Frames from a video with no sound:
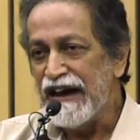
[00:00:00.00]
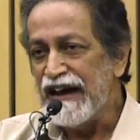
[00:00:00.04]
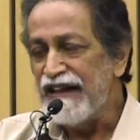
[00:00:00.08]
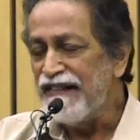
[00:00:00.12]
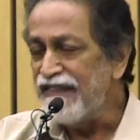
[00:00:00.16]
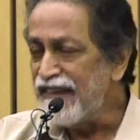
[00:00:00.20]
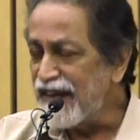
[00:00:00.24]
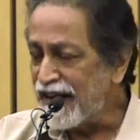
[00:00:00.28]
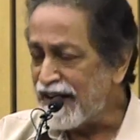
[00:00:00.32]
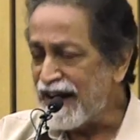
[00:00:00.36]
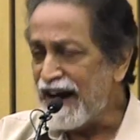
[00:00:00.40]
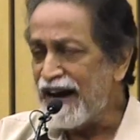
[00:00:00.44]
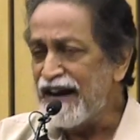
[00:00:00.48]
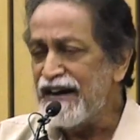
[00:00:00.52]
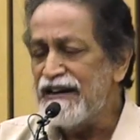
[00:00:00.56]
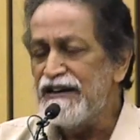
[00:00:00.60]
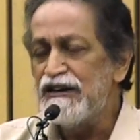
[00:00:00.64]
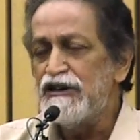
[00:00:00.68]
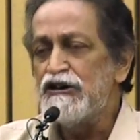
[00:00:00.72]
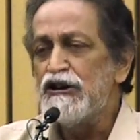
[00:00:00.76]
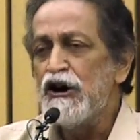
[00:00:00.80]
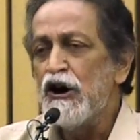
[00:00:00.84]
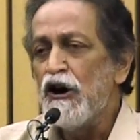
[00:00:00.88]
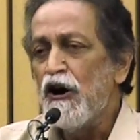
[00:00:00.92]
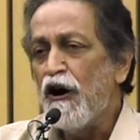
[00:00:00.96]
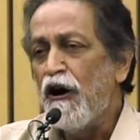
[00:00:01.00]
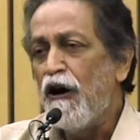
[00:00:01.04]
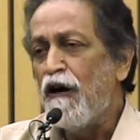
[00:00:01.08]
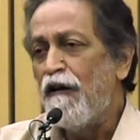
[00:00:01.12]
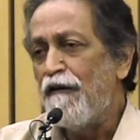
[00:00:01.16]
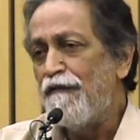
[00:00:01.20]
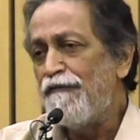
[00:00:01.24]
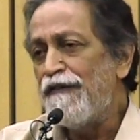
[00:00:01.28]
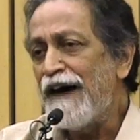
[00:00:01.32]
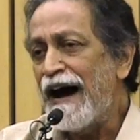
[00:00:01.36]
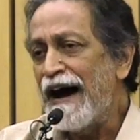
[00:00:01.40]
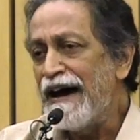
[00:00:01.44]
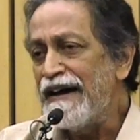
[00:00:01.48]
in the kind
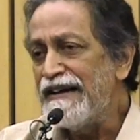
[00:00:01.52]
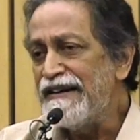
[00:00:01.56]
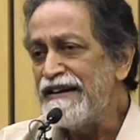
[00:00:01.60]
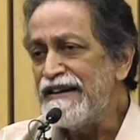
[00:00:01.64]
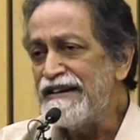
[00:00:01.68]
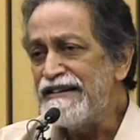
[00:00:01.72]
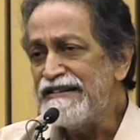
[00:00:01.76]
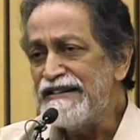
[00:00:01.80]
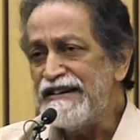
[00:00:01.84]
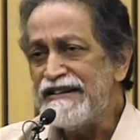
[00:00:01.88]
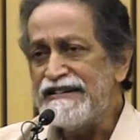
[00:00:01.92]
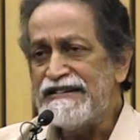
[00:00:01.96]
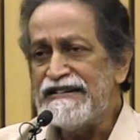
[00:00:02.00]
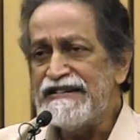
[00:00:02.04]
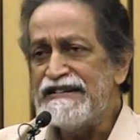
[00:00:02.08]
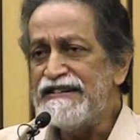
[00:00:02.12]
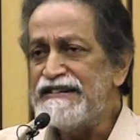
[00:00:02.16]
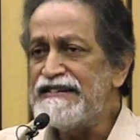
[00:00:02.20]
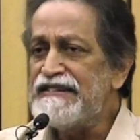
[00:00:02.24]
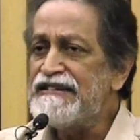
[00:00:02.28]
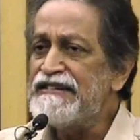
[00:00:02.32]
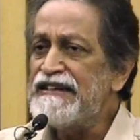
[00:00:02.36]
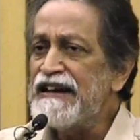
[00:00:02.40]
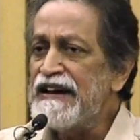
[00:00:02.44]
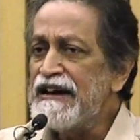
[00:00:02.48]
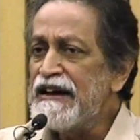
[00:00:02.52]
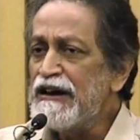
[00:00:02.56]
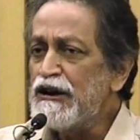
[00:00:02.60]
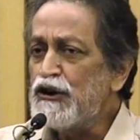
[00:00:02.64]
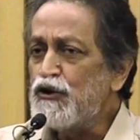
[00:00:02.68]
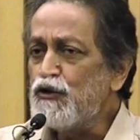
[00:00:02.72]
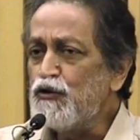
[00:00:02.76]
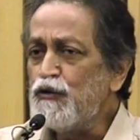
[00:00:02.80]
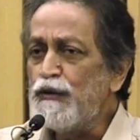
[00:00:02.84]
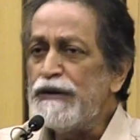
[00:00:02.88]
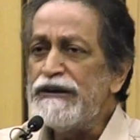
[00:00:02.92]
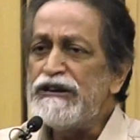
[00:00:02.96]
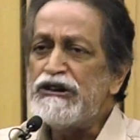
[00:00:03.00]
of identities
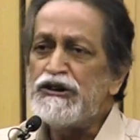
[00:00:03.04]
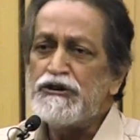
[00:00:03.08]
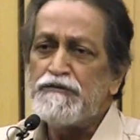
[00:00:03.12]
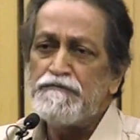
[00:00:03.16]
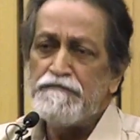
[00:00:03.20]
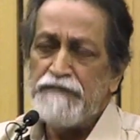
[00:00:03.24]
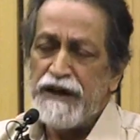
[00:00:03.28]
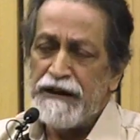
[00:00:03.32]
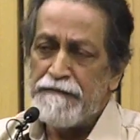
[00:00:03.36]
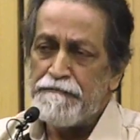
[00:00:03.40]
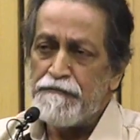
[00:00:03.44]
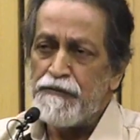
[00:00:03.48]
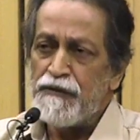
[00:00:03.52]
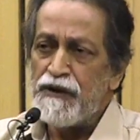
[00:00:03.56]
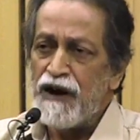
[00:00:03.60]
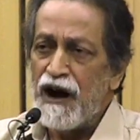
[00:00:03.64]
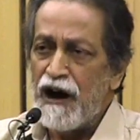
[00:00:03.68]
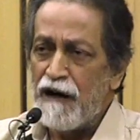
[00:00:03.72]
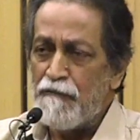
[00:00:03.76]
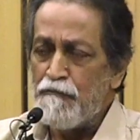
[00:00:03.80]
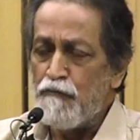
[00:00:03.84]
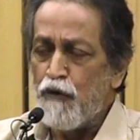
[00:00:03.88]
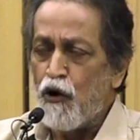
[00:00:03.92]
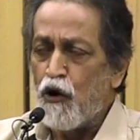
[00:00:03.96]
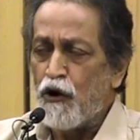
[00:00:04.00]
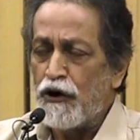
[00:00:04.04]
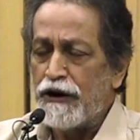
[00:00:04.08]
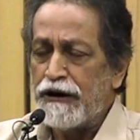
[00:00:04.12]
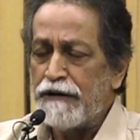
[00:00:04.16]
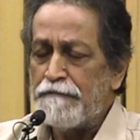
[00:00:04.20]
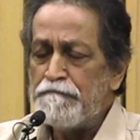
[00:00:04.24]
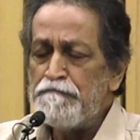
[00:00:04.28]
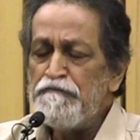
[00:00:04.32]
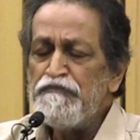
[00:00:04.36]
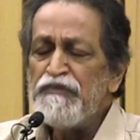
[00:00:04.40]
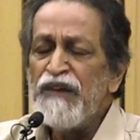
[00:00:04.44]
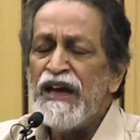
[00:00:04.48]
to which people are born.